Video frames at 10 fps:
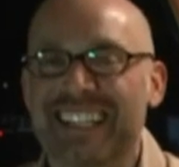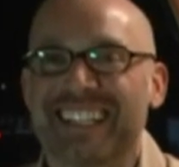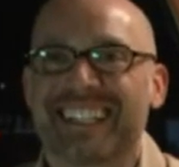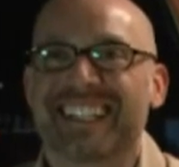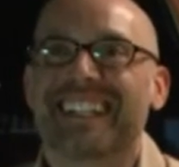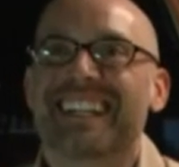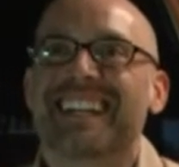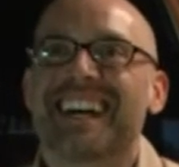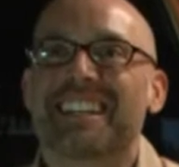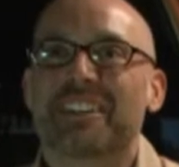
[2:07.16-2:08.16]
I
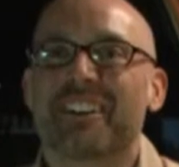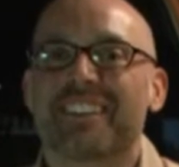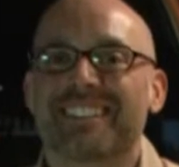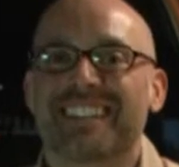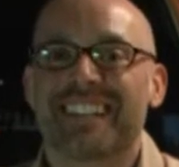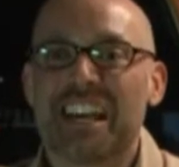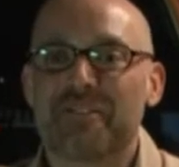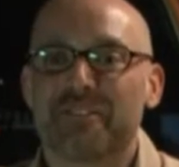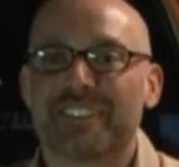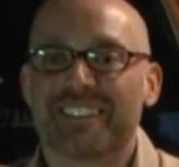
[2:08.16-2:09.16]
think I looked at
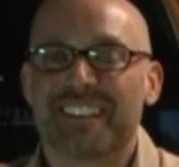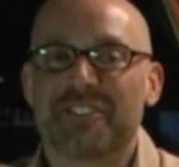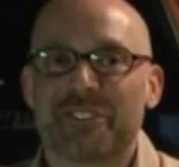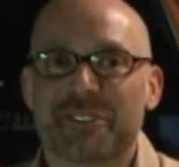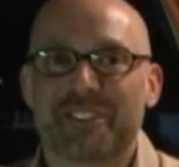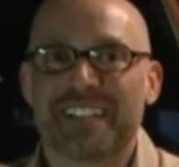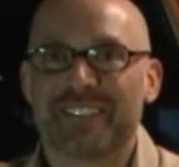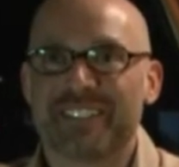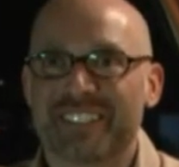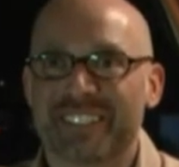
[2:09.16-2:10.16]
every seven to an
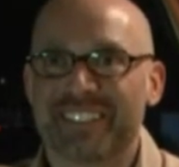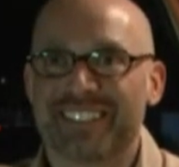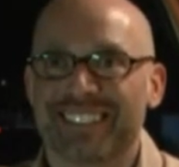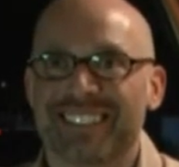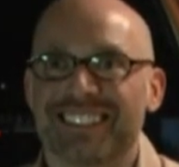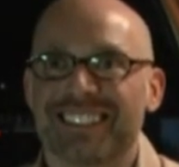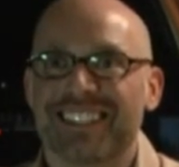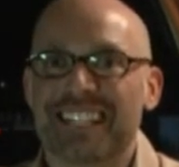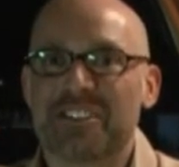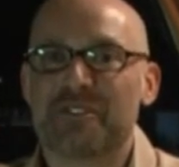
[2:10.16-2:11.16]
eleven year old in
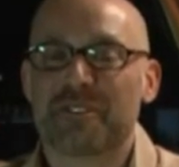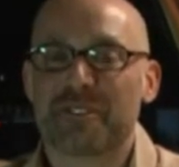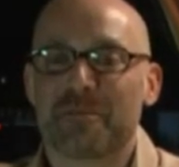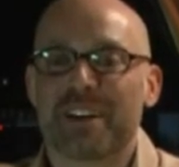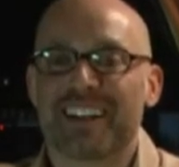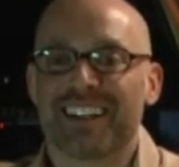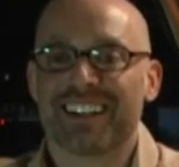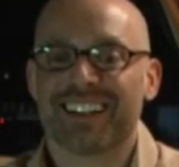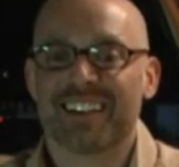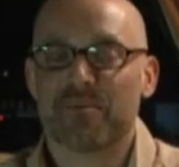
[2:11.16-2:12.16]
uh, in North
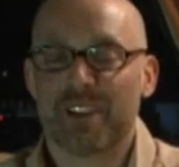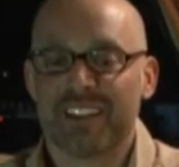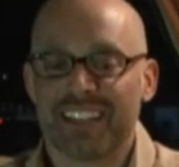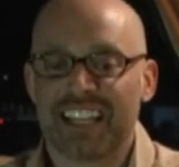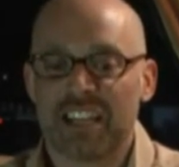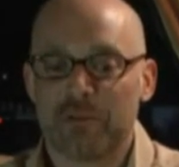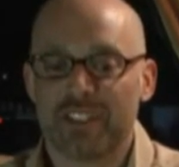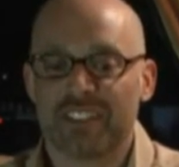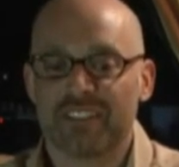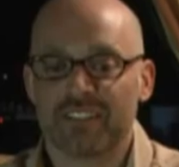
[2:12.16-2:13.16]
America. Bailey came
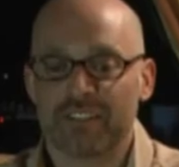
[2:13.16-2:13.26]
in